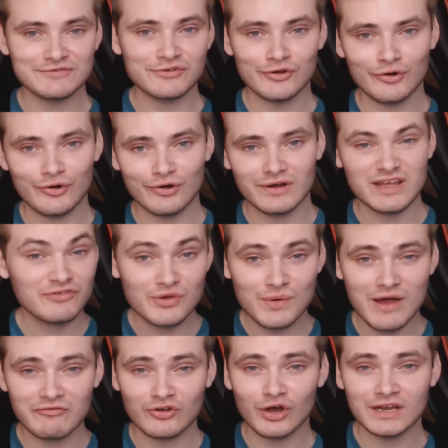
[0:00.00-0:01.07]
you
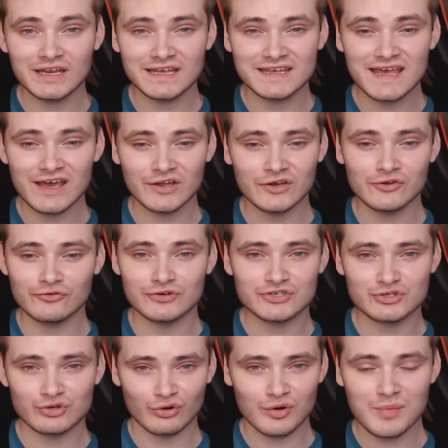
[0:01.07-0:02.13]
haven't got it yet and you're
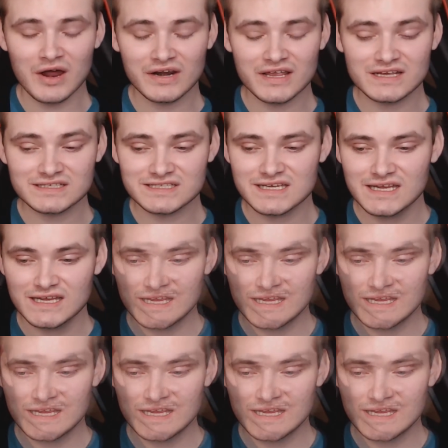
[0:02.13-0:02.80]
unsure about it.